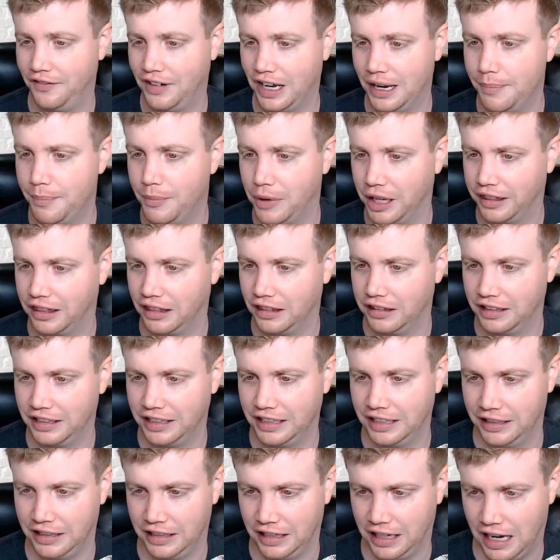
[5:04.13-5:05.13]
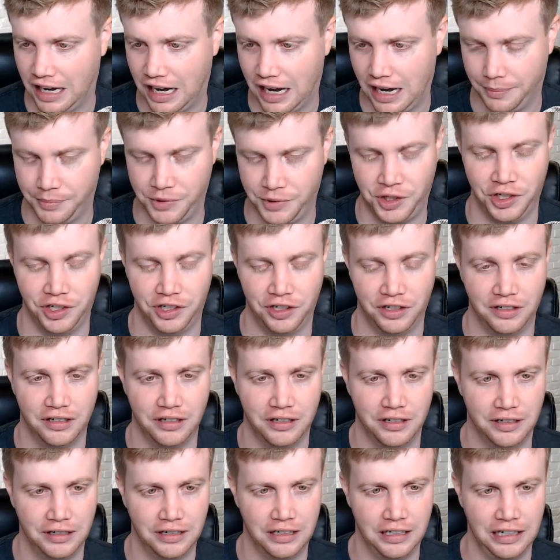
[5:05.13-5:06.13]
a monthly option
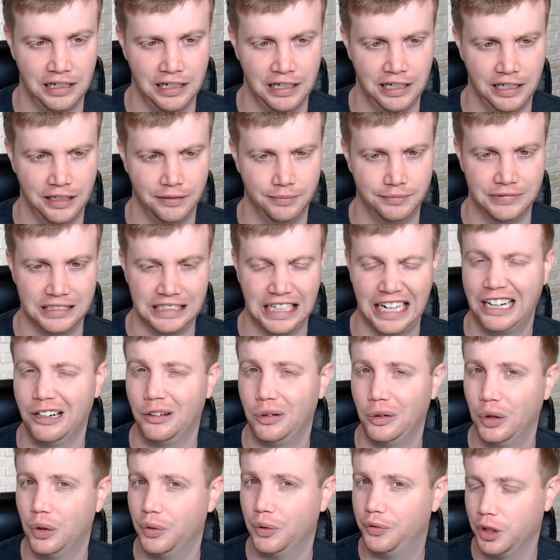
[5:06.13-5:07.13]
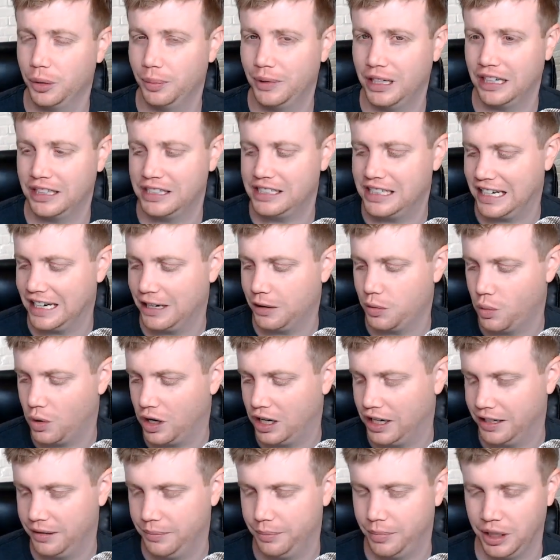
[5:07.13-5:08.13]
I don't know if it'll be on day
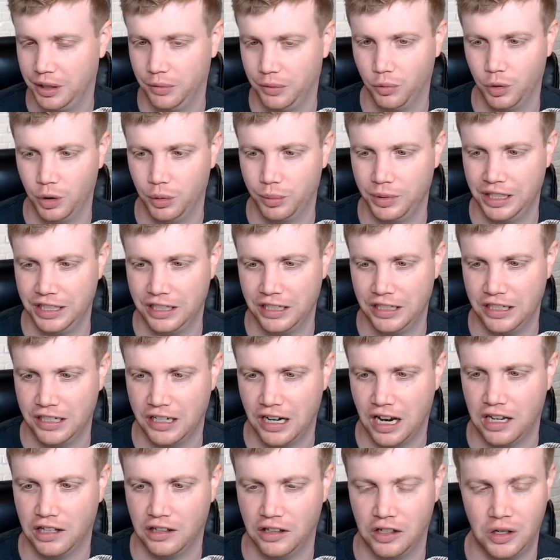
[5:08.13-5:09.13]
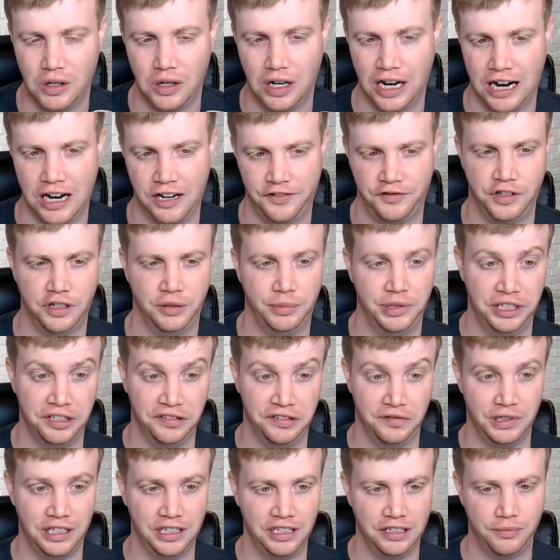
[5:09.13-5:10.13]
one, but it will be not long after
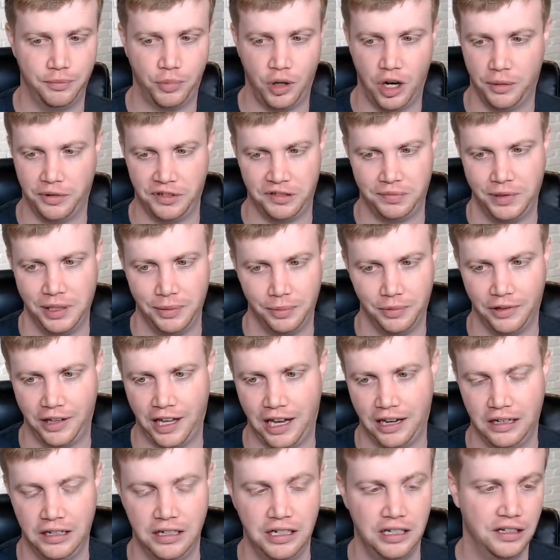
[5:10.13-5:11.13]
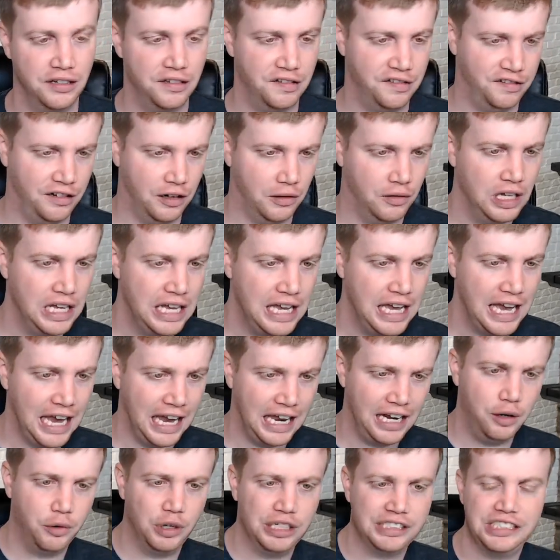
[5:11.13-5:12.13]
because we did promise people that. So
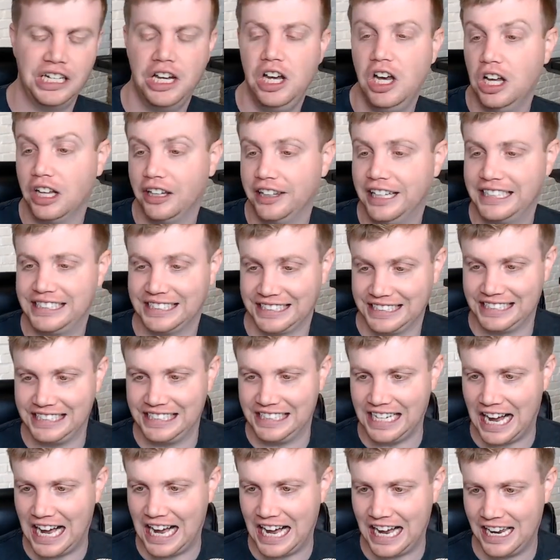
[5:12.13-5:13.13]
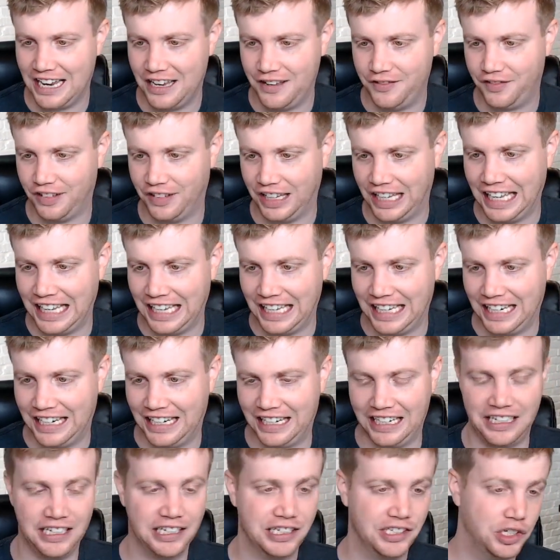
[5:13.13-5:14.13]
anyways, let's dive
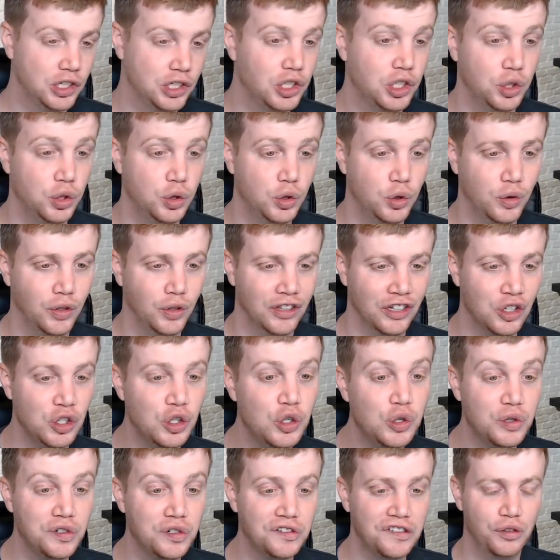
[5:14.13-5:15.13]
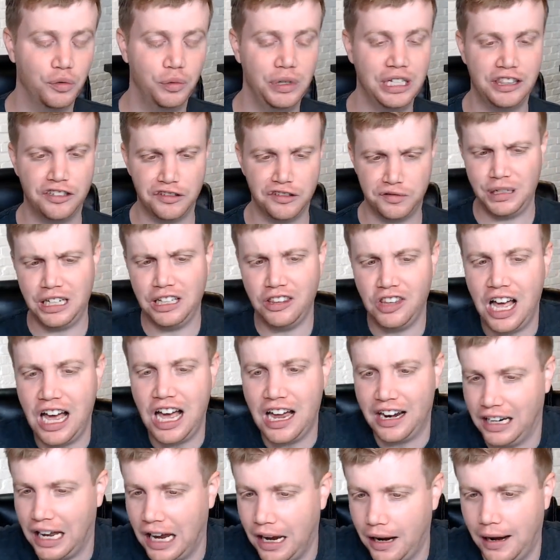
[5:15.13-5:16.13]
in to the news of the week. There's been a
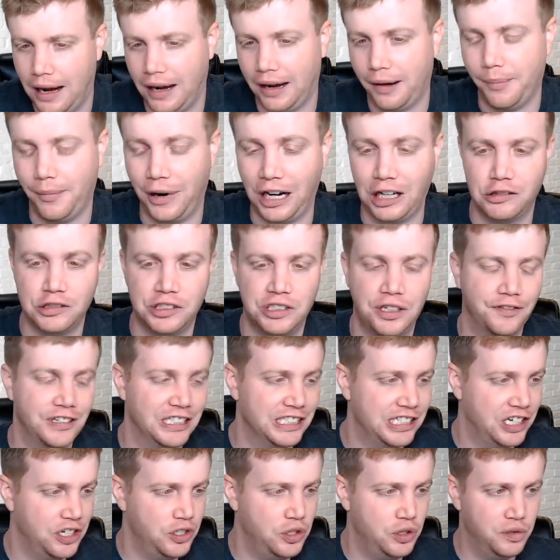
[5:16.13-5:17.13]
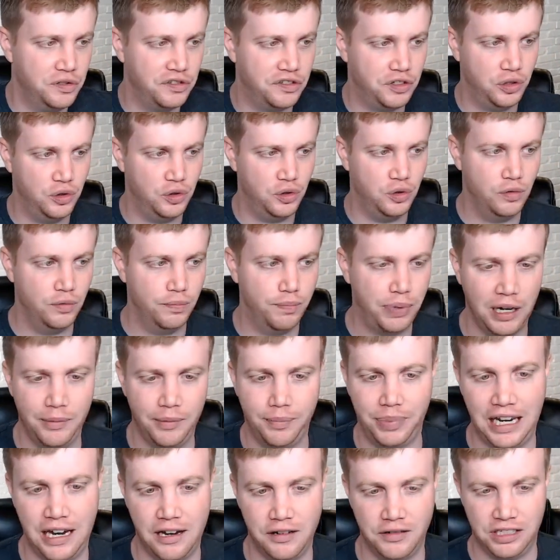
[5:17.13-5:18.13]
lot. Microsoft continues to pump
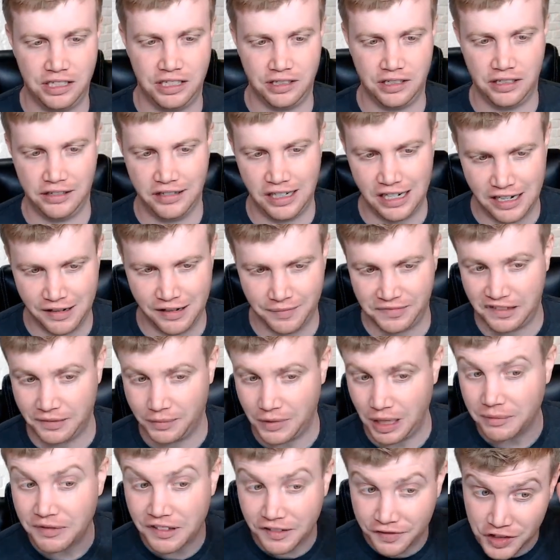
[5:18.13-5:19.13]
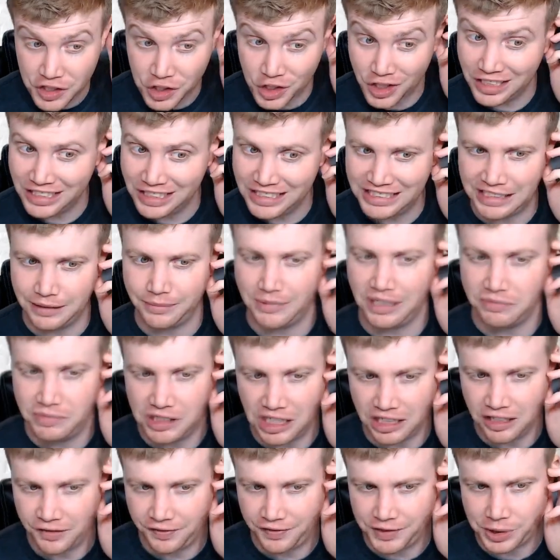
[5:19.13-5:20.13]
it out, sometimes officially, sometimes
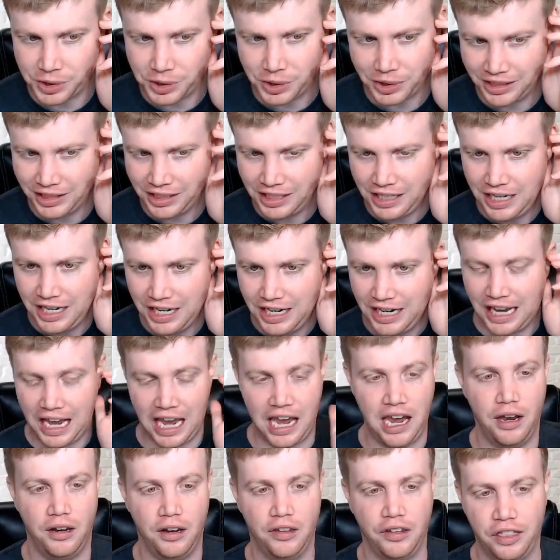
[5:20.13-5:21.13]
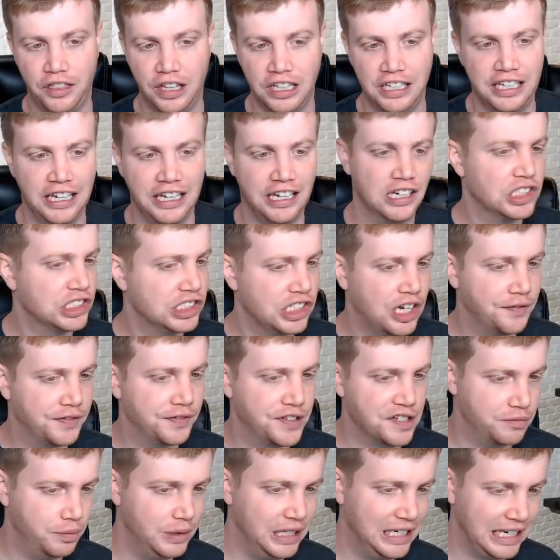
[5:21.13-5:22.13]
unofficially. And the thing kicking us off
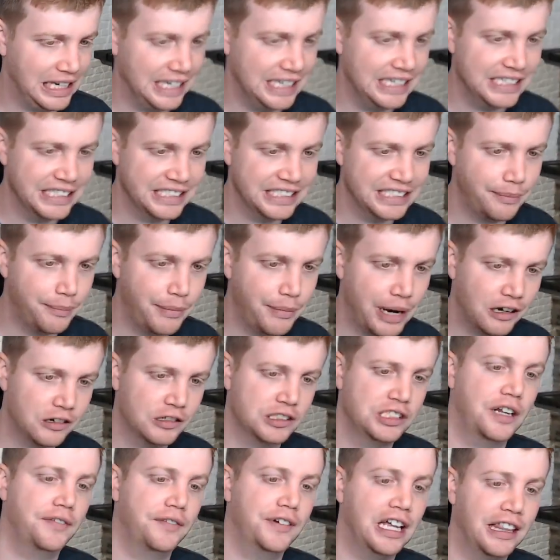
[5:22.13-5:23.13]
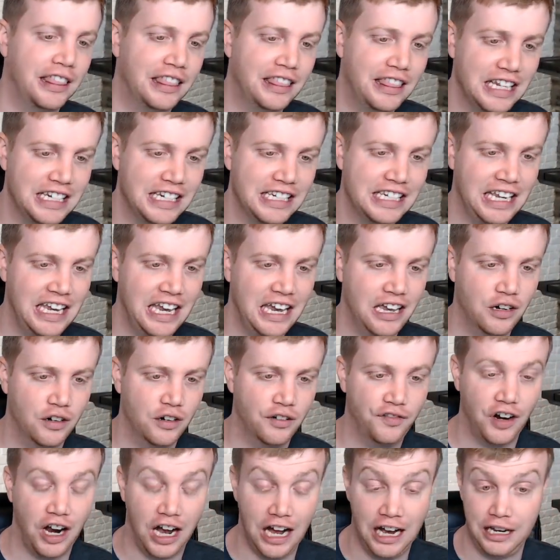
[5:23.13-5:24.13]
this week is the Microsoft Authenticator
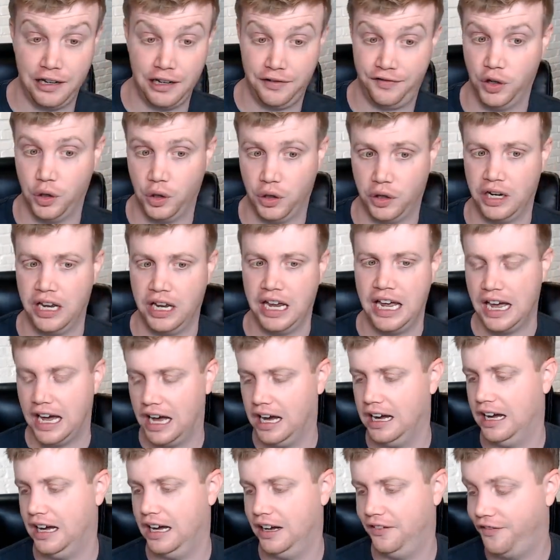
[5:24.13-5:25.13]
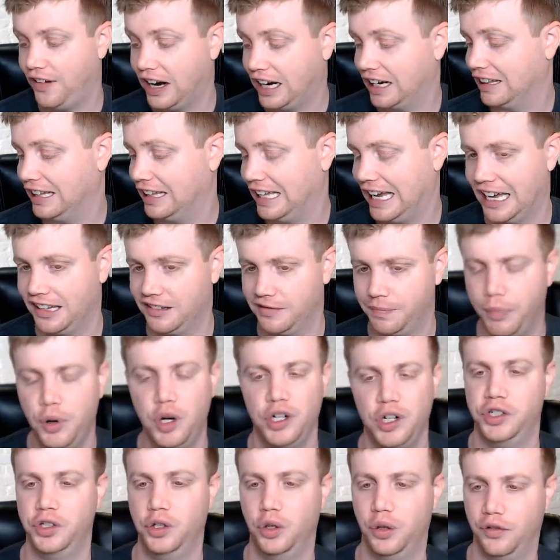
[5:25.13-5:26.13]
for iPhone finally adds
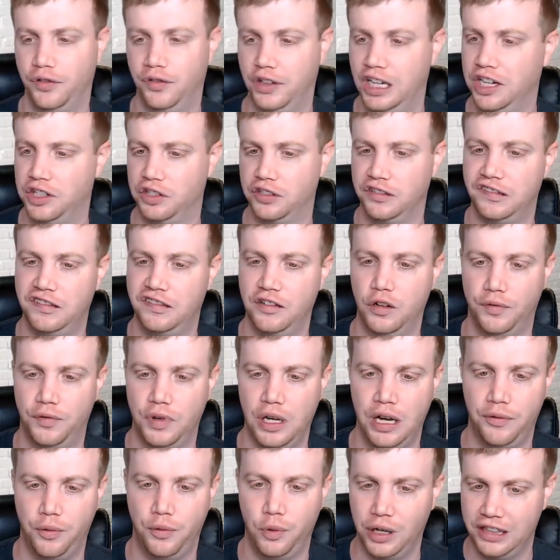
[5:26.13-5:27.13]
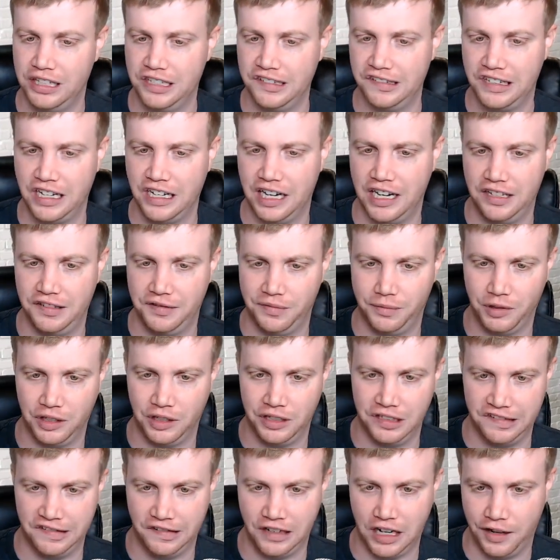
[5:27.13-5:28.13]
push notifications. So if you have one of these guys, well,
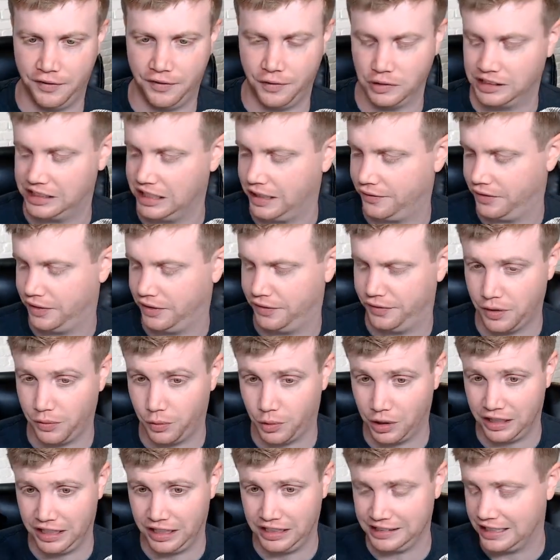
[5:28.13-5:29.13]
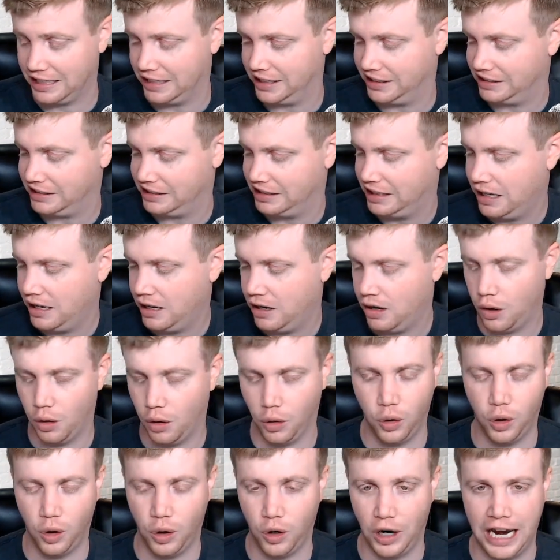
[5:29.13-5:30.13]
this is an iPhone 7. If you have one of these guys,
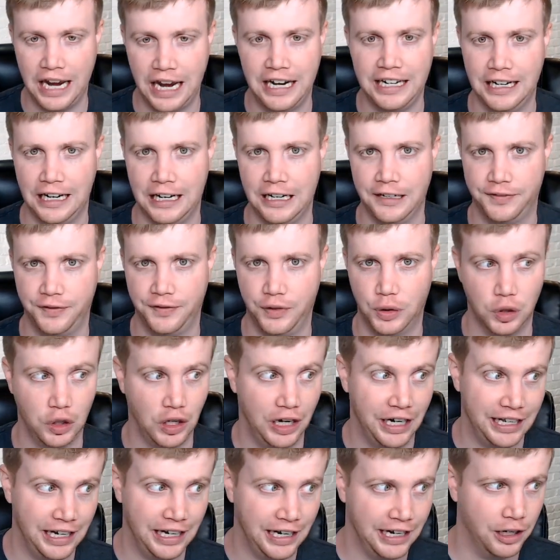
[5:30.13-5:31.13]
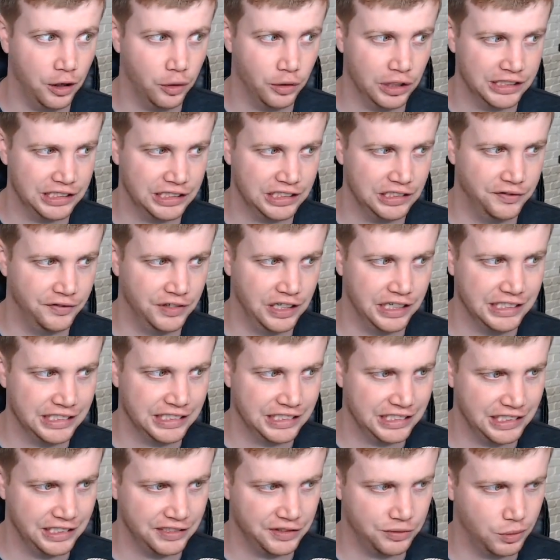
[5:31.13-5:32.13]
or any iPhone or any iOS
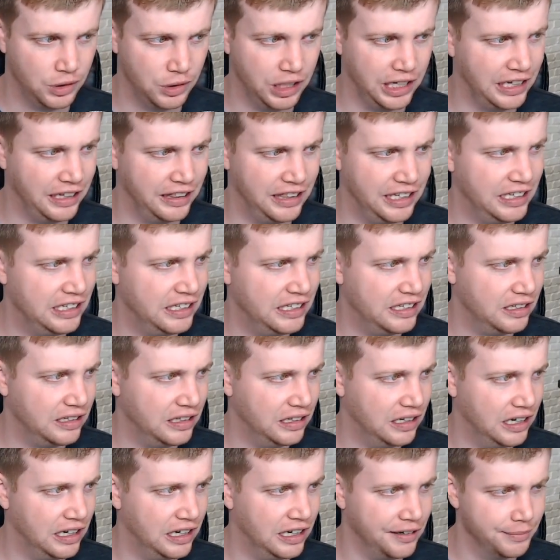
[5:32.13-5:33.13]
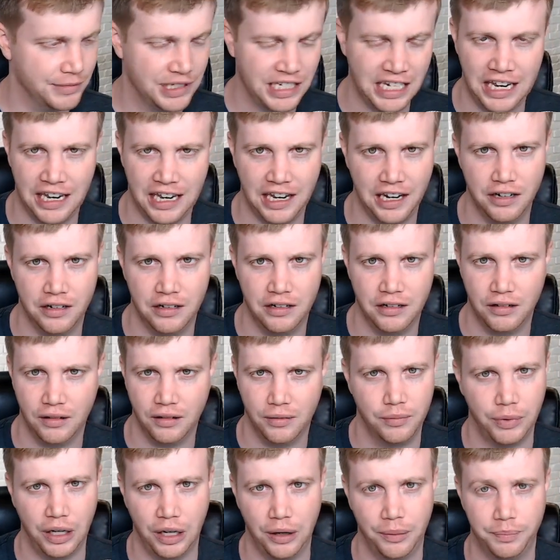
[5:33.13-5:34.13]
device that's running, I think 10,
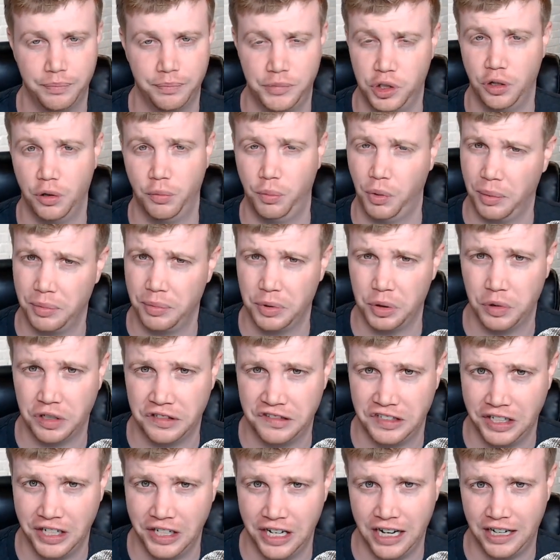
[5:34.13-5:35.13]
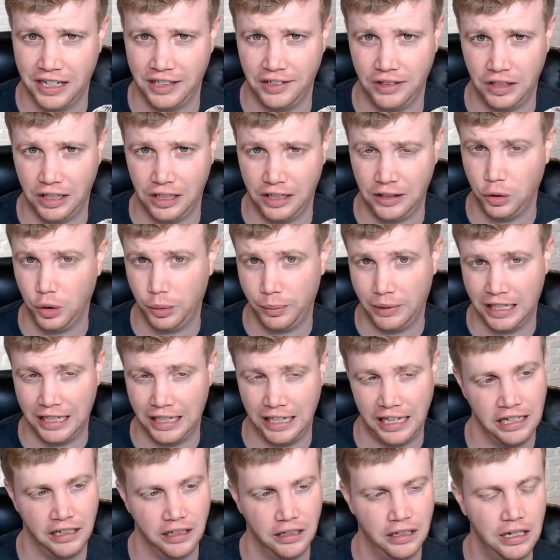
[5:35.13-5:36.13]
I'm sure it probably works on 9. I don't know about
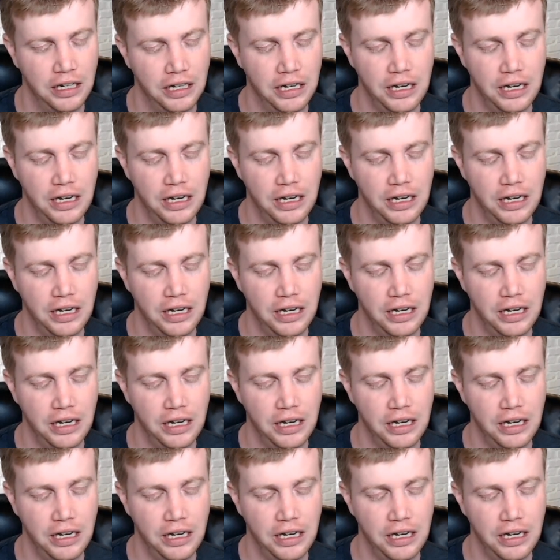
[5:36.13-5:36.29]
8.